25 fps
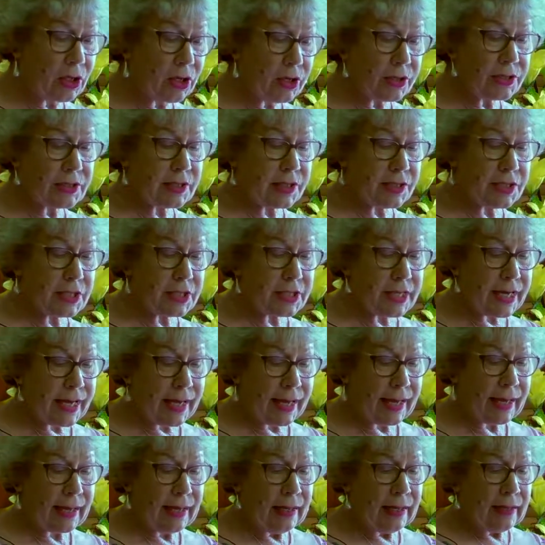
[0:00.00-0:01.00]
closely
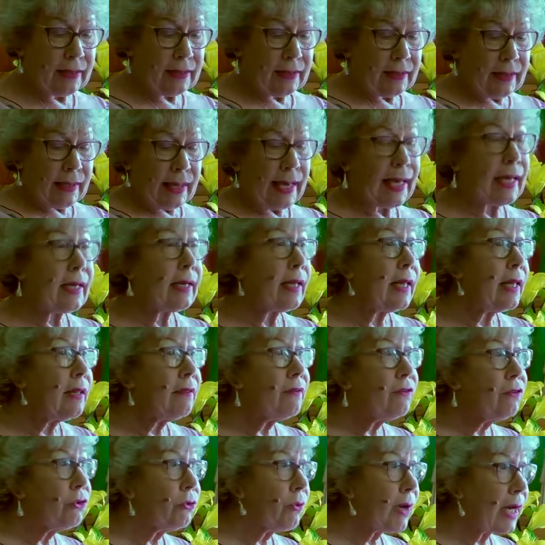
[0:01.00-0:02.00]
today, and
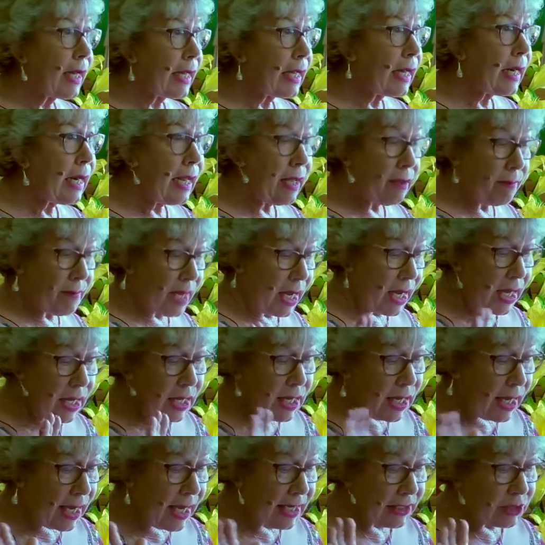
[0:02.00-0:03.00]
neither do I claim
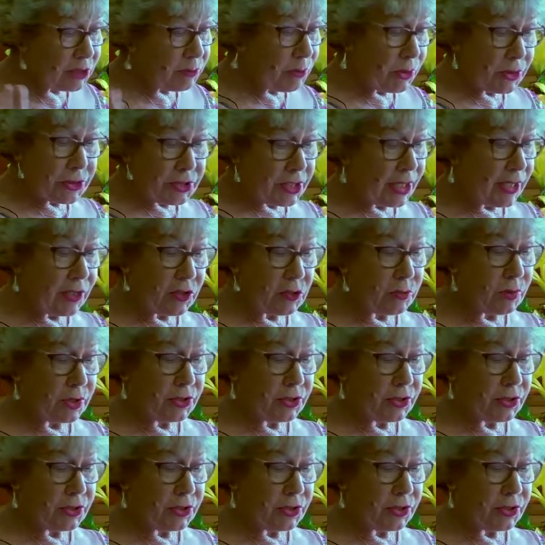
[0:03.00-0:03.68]
any expertise